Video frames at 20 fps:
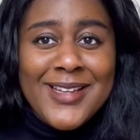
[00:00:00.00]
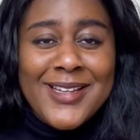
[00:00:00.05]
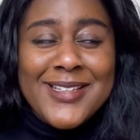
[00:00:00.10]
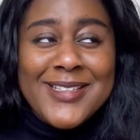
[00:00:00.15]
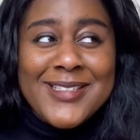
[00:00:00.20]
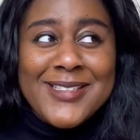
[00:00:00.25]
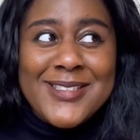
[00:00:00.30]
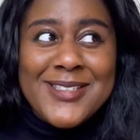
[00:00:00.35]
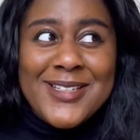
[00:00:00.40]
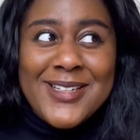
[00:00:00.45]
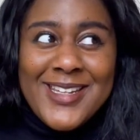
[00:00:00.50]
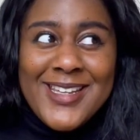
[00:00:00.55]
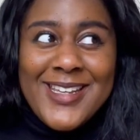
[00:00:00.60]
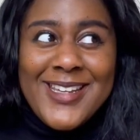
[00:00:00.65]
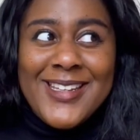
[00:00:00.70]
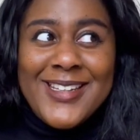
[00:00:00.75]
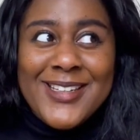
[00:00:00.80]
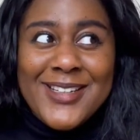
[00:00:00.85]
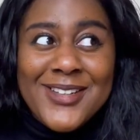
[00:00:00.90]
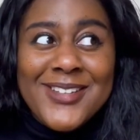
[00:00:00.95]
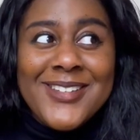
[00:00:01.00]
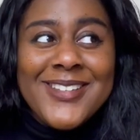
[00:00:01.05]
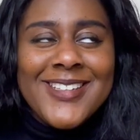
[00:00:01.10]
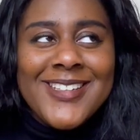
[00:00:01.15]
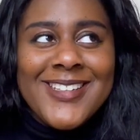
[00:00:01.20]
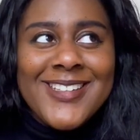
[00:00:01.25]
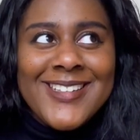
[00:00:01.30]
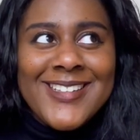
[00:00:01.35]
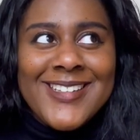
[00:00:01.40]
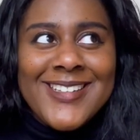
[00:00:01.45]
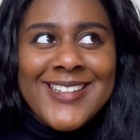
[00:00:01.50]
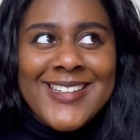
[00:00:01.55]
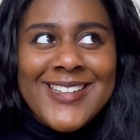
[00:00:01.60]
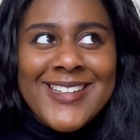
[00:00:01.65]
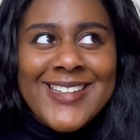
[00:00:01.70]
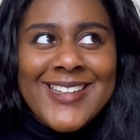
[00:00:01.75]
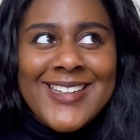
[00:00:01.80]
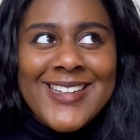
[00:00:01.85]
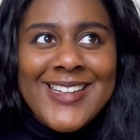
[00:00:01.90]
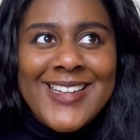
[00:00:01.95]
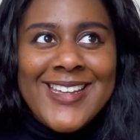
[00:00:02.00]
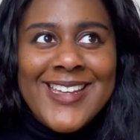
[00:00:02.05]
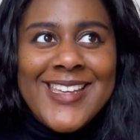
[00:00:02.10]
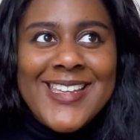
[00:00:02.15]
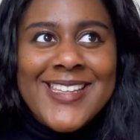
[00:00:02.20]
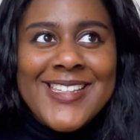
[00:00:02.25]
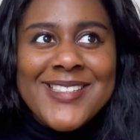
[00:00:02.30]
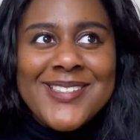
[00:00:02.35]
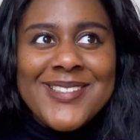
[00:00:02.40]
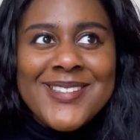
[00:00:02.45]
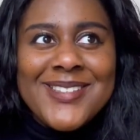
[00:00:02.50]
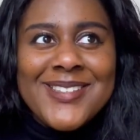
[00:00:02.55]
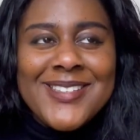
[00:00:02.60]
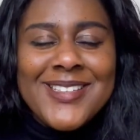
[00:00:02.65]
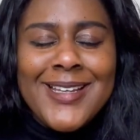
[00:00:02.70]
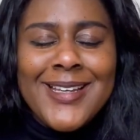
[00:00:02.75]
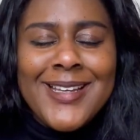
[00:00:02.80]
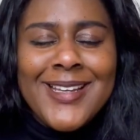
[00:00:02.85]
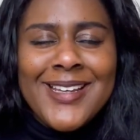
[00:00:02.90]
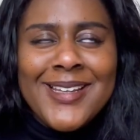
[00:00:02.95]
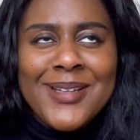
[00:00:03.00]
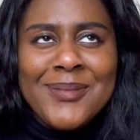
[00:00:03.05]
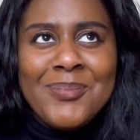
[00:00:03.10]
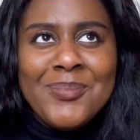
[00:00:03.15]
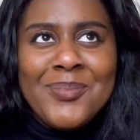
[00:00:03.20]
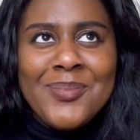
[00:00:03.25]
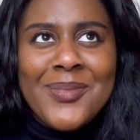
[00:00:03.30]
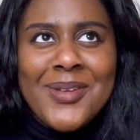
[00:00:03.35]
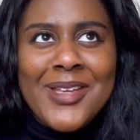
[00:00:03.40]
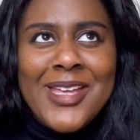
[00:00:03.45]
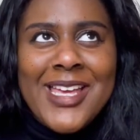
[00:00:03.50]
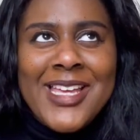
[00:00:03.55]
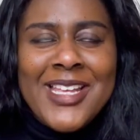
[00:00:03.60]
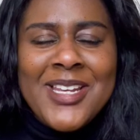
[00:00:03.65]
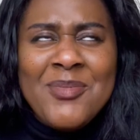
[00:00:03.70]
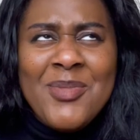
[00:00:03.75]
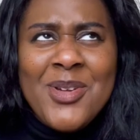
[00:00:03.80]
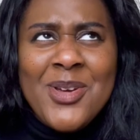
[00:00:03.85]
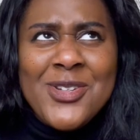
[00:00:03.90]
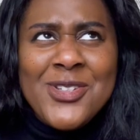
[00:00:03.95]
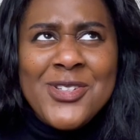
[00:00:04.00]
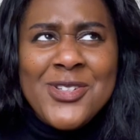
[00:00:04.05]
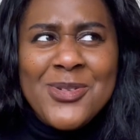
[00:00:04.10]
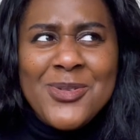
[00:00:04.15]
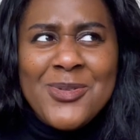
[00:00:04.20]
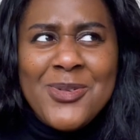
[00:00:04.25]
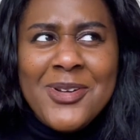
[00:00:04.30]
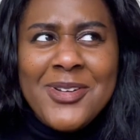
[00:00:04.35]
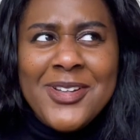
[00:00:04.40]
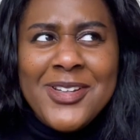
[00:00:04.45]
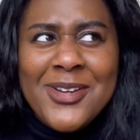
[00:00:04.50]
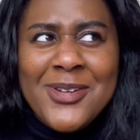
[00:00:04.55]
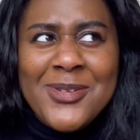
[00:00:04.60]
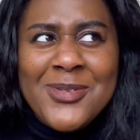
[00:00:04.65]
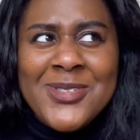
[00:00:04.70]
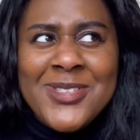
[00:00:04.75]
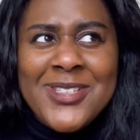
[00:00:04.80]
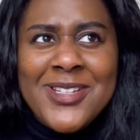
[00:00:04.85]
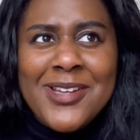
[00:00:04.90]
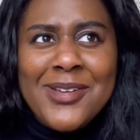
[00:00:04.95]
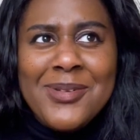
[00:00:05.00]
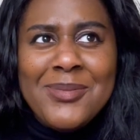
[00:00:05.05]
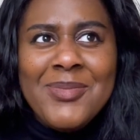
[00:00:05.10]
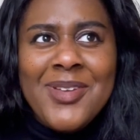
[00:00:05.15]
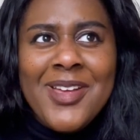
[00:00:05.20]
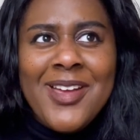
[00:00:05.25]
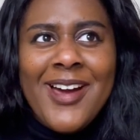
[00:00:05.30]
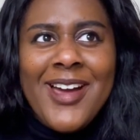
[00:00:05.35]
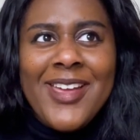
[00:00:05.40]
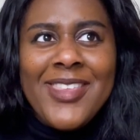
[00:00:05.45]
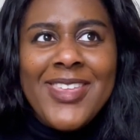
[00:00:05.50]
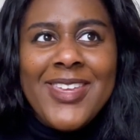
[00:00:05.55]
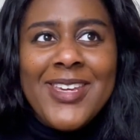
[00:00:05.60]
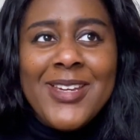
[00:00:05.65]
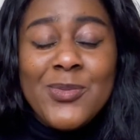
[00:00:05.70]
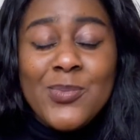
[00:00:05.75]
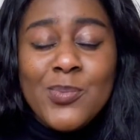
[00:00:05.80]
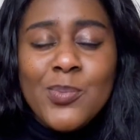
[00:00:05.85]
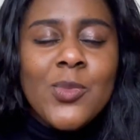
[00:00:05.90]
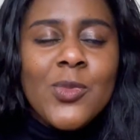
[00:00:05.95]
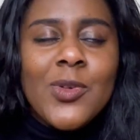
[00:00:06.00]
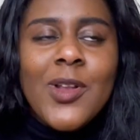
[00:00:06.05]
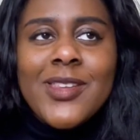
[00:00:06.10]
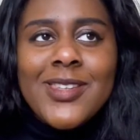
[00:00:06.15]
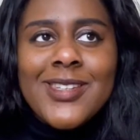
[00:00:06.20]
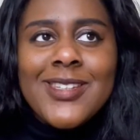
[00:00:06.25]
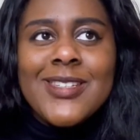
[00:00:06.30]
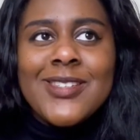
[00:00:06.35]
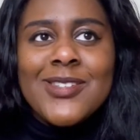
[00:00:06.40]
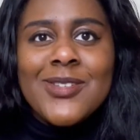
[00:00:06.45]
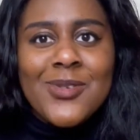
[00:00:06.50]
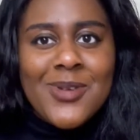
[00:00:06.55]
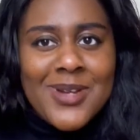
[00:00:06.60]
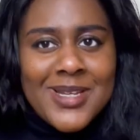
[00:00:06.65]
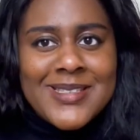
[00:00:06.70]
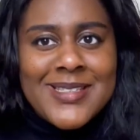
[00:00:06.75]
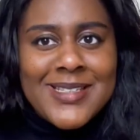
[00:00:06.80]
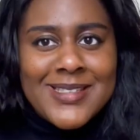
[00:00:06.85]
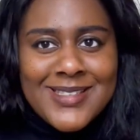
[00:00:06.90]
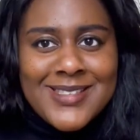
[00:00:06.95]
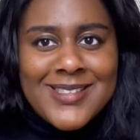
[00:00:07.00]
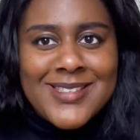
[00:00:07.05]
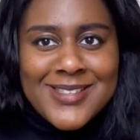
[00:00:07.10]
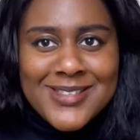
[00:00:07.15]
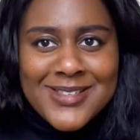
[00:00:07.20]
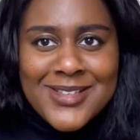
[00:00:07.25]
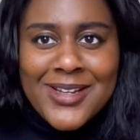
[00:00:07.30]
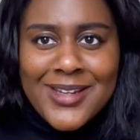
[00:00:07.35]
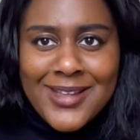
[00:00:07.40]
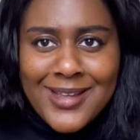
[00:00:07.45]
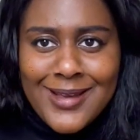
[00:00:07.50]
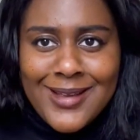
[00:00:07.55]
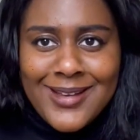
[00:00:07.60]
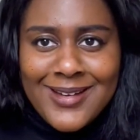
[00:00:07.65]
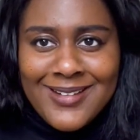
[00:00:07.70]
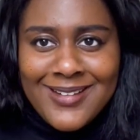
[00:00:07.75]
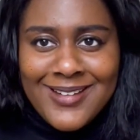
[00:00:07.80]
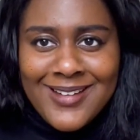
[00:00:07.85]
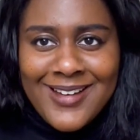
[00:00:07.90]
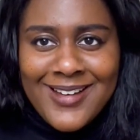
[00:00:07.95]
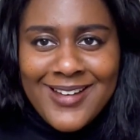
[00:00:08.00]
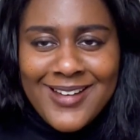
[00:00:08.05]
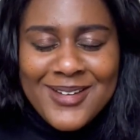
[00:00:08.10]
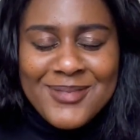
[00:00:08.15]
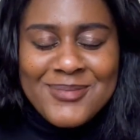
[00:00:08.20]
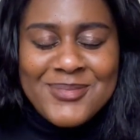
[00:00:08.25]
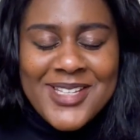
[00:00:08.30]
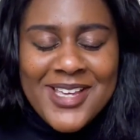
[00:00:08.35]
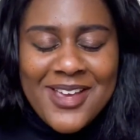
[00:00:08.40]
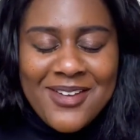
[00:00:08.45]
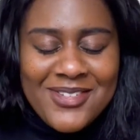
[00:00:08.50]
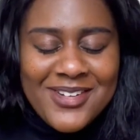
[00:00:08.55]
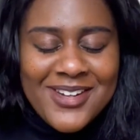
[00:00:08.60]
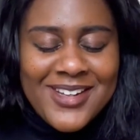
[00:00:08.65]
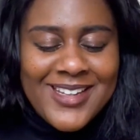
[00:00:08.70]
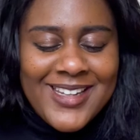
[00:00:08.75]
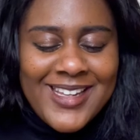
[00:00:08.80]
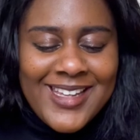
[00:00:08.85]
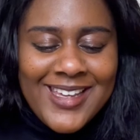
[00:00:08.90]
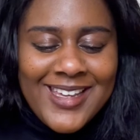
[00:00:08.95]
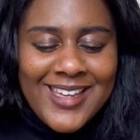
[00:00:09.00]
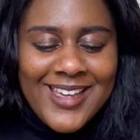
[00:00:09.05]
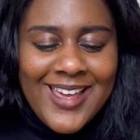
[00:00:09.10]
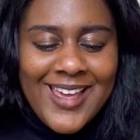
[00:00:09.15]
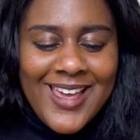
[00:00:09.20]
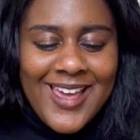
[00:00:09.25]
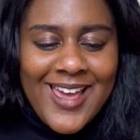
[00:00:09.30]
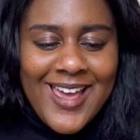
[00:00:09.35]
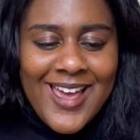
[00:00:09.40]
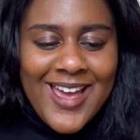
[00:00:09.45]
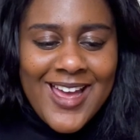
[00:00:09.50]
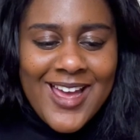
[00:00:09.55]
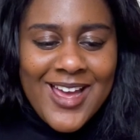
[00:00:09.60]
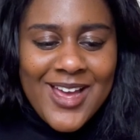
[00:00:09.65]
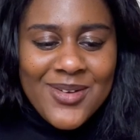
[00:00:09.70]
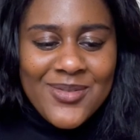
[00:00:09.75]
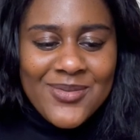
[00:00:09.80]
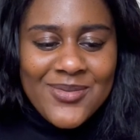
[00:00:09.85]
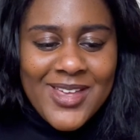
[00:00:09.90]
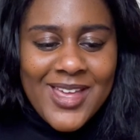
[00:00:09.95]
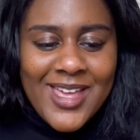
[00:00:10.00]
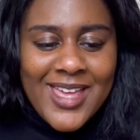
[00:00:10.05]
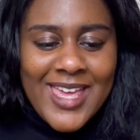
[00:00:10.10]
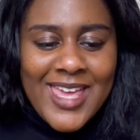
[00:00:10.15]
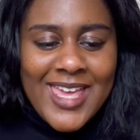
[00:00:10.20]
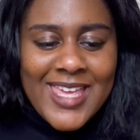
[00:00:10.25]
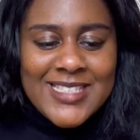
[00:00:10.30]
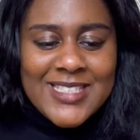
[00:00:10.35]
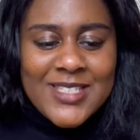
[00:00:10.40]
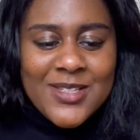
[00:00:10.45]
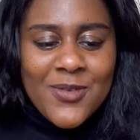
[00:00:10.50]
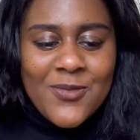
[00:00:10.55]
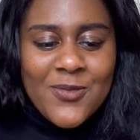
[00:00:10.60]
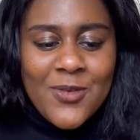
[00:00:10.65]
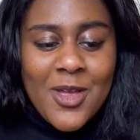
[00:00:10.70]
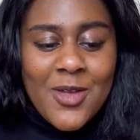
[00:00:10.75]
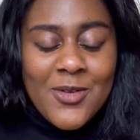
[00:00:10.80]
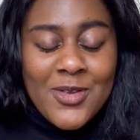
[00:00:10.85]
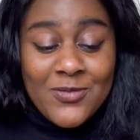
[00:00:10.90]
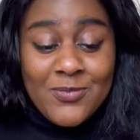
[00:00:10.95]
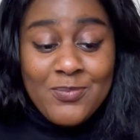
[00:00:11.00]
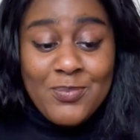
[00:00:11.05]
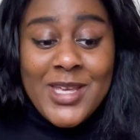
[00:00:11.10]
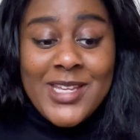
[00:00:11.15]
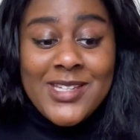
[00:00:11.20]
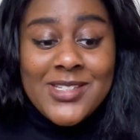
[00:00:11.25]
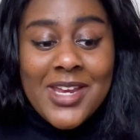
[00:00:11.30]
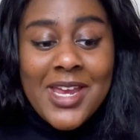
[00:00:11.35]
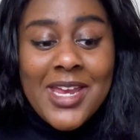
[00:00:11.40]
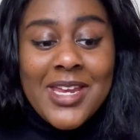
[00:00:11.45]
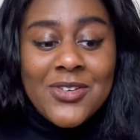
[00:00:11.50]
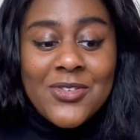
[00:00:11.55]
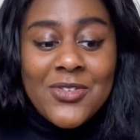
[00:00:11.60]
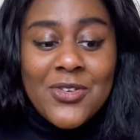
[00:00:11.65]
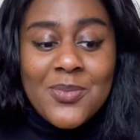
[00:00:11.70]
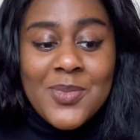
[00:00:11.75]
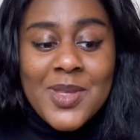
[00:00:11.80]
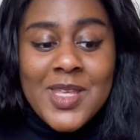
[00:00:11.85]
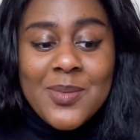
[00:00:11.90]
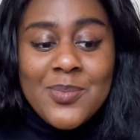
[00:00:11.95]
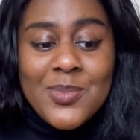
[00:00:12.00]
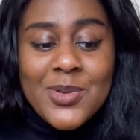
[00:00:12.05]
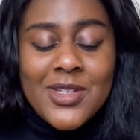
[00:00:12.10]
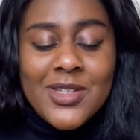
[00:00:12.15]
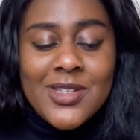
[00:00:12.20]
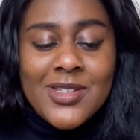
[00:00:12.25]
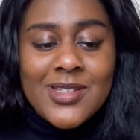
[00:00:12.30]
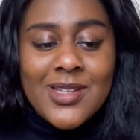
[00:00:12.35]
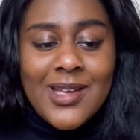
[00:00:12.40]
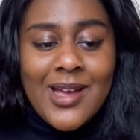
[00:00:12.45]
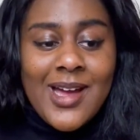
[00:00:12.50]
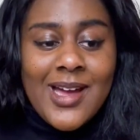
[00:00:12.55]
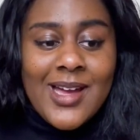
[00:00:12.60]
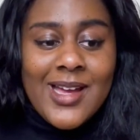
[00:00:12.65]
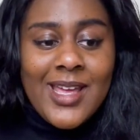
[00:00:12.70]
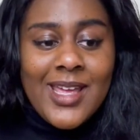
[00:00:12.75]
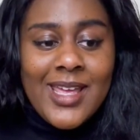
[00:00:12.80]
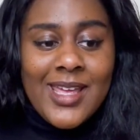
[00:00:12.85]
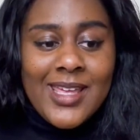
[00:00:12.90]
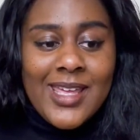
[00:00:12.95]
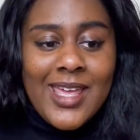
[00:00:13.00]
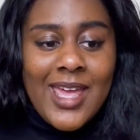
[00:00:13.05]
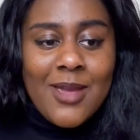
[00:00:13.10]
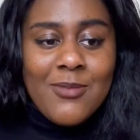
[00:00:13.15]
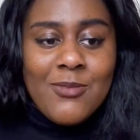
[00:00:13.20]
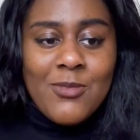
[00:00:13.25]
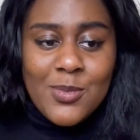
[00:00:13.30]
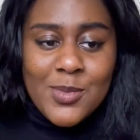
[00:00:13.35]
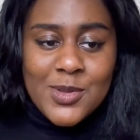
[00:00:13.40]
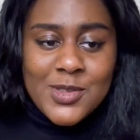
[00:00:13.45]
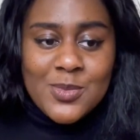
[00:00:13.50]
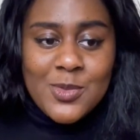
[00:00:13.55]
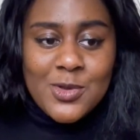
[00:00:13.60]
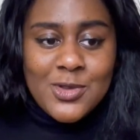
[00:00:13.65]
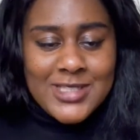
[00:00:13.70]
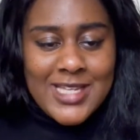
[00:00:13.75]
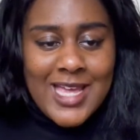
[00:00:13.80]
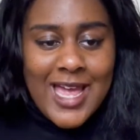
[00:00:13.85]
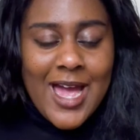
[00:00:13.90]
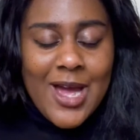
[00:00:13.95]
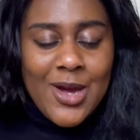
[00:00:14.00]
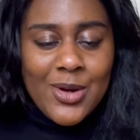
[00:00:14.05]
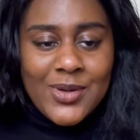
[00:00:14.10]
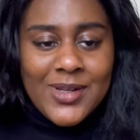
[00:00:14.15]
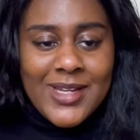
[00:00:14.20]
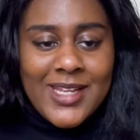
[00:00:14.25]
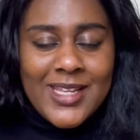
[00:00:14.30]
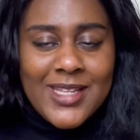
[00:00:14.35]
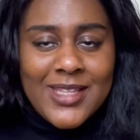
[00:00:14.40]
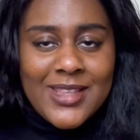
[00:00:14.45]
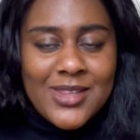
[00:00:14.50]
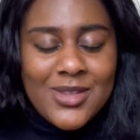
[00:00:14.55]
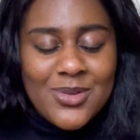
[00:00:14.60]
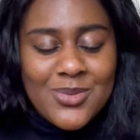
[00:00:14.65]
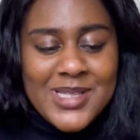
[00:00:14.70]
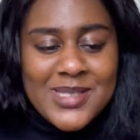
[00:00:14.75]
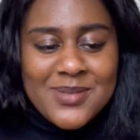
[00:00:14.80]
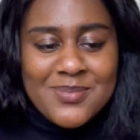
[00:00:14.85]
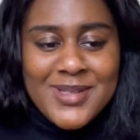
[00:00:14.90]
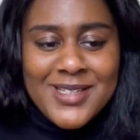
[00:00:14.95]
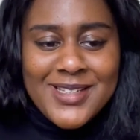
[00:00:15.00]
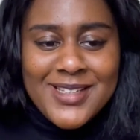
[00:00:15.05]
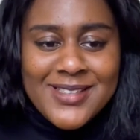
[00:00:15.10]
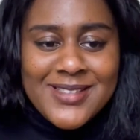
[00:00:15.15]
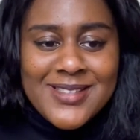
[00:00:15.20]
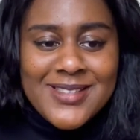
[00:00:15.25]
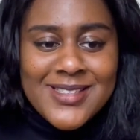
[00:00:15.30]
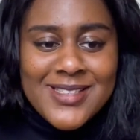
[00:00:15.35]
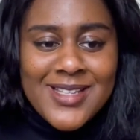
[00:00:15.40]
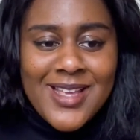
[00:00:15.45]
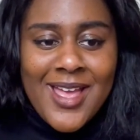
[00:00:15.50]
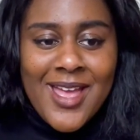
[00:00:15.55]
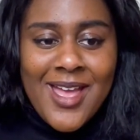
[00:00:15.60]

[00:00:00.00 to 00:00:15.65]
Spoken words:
Studying in London is an emotional roller coaster. I think London is a great city to study in, definitely. It's a big change for me because I came from a small town in the West Midlands.